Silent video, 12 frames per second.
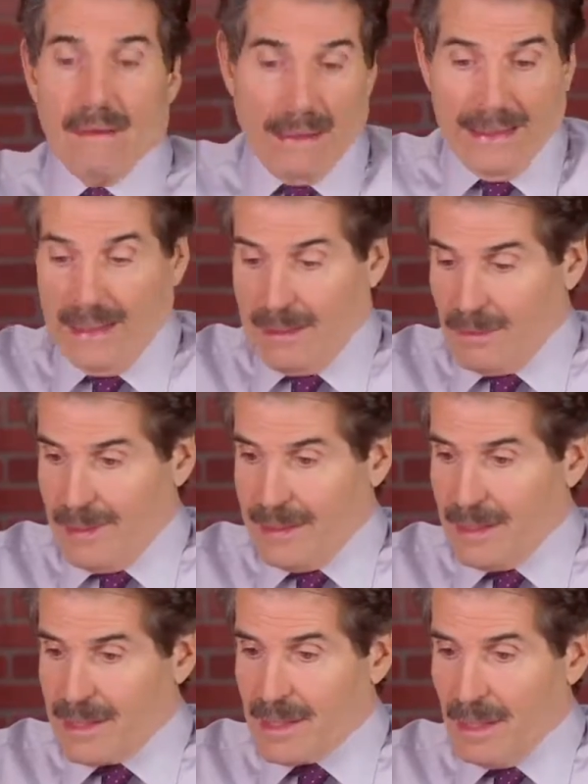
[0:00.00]
I need to
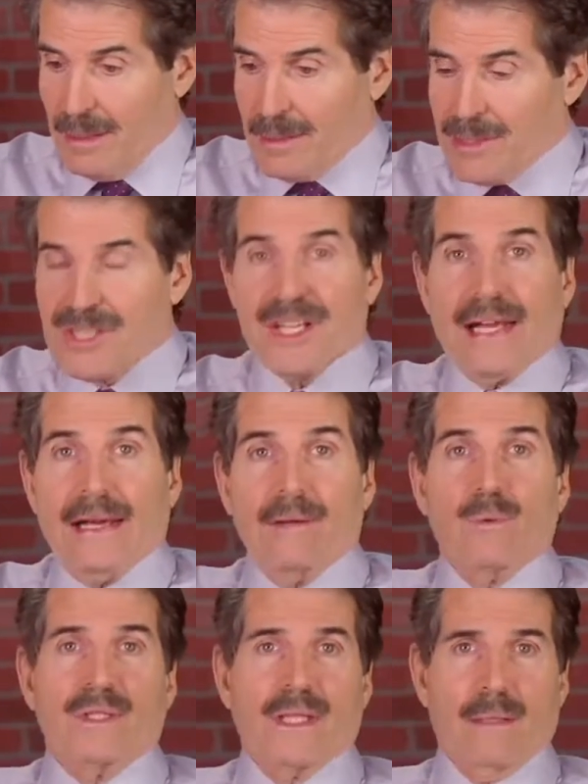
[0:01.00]
read this to
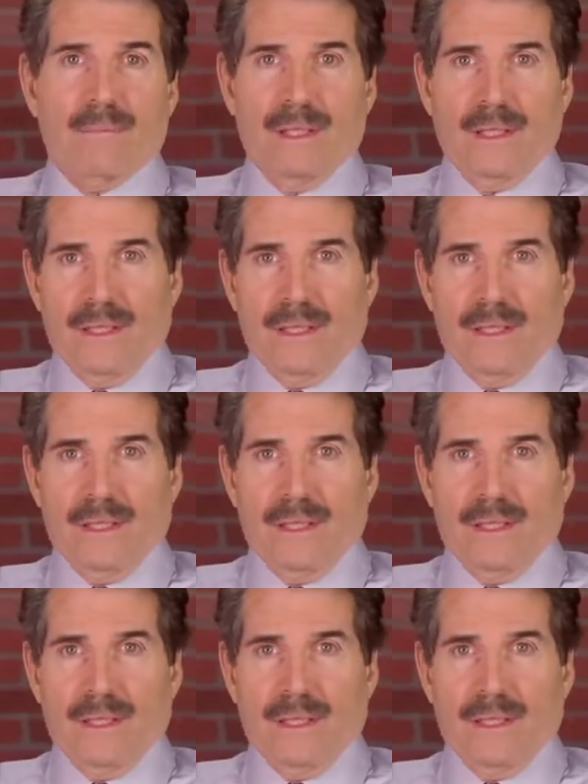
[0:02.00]
understand what they